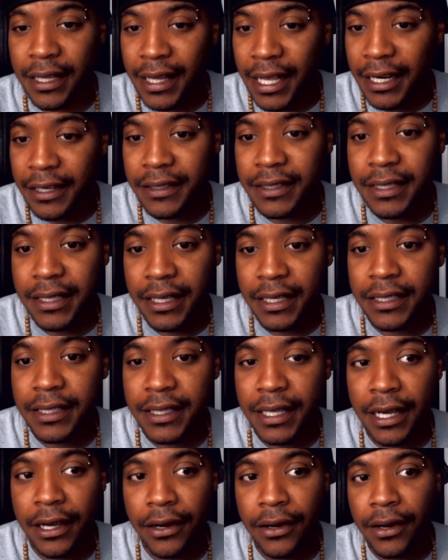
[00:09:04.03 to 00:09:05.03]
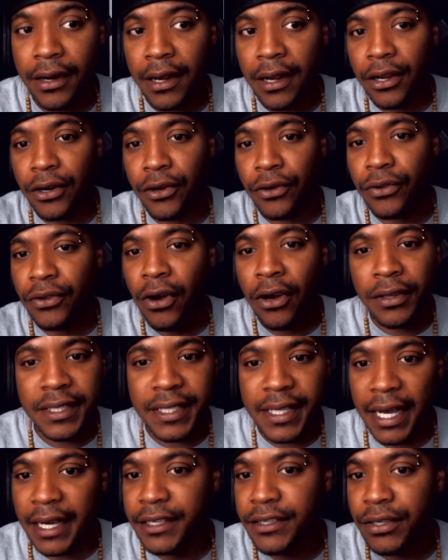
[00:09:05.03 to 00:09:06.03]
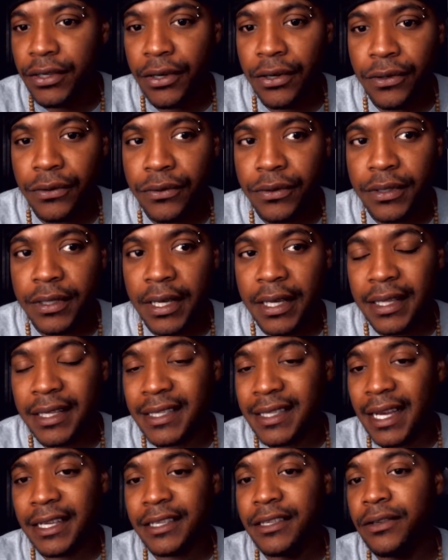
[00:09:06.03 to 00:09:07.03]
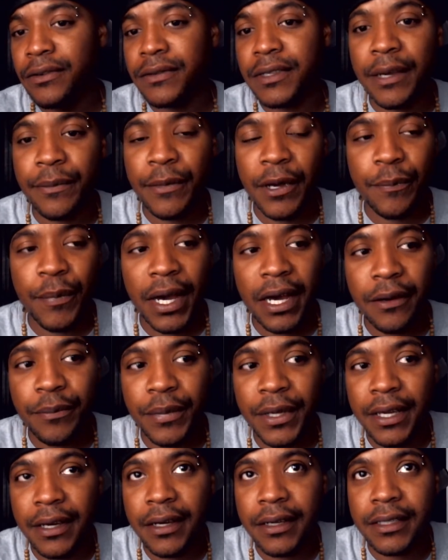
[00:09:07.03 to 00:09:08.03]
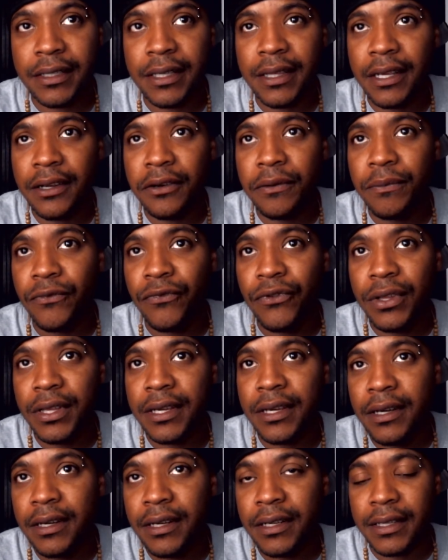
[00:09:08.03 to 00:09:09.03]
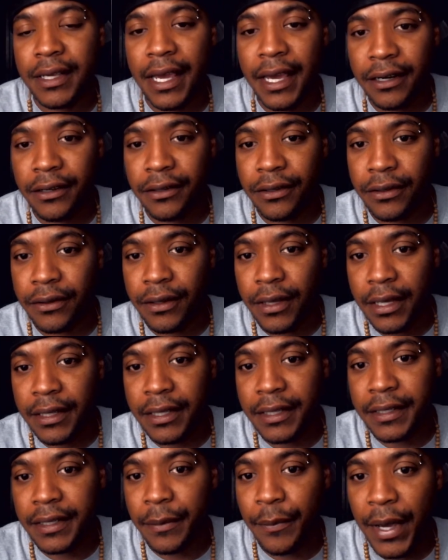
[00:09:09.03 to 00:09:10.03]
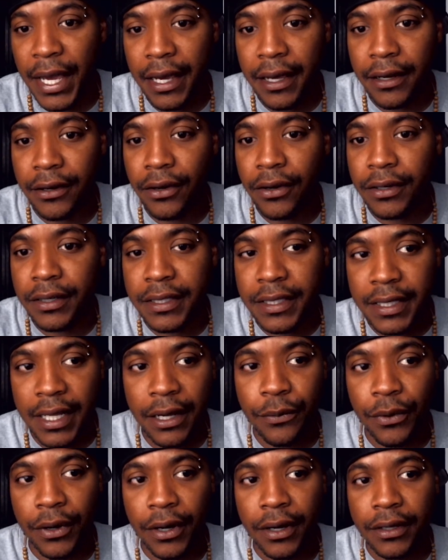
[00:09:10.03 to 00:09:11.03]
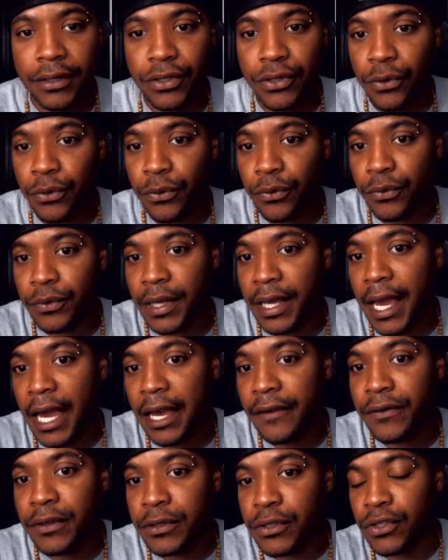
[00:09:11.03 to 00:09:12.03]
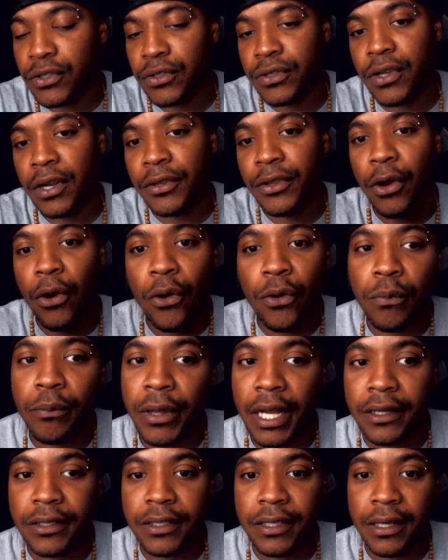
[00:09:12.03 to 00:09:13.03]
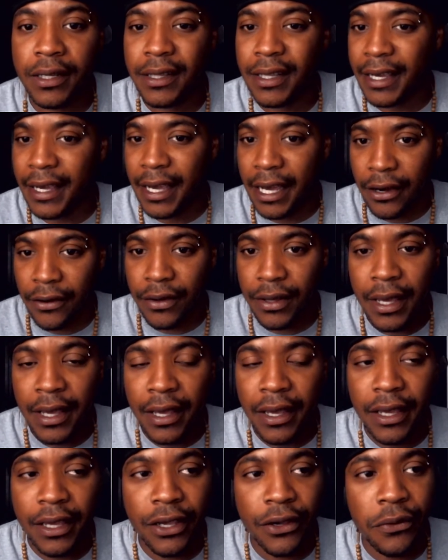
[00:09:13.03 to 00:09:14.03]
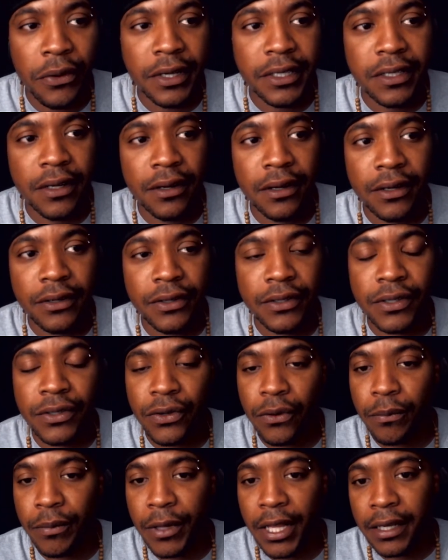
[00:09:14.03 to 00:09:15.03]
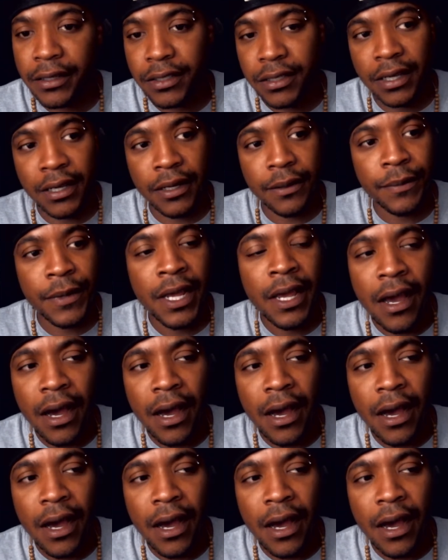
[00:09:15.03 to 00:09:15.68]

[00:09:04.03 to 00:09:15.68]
lot of these things that, you know, all these ICOs came about because Ethereum really couldn't handle the demand on its network. So they have to start their own blockchain, like how EOS started its own blockchain,